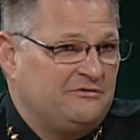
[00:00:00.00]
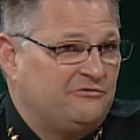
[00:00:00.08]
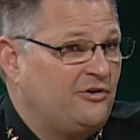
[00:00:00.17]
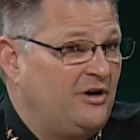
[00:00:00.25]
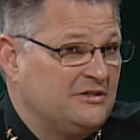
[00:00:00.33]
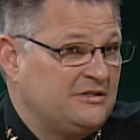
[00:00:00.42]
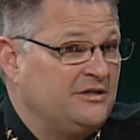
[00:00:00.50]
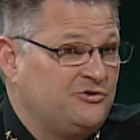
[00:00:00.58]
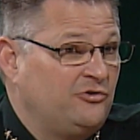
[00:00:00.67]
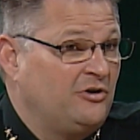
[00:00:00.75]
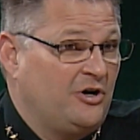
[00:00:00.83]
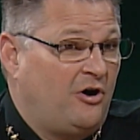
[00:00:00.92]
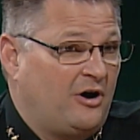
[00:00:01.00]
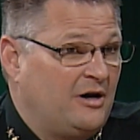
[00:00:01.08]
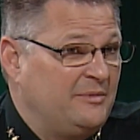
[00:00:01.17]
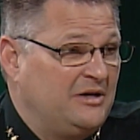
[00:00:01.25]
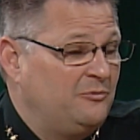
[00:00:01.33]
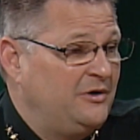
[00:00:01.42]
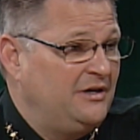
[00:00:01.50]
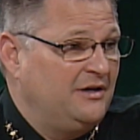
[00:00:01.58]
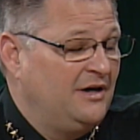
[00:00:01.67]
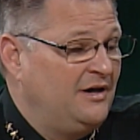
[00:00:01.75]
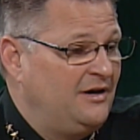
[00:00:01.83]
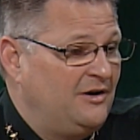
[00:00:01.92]
And for us, they truly are. I mean,
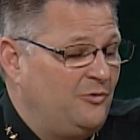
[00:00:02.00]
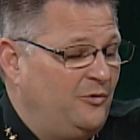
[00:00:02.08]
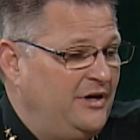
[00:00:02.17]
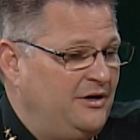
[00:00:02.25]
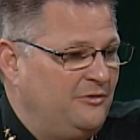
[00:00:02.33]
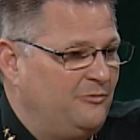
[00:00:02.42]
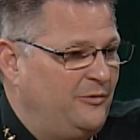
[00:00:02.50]
we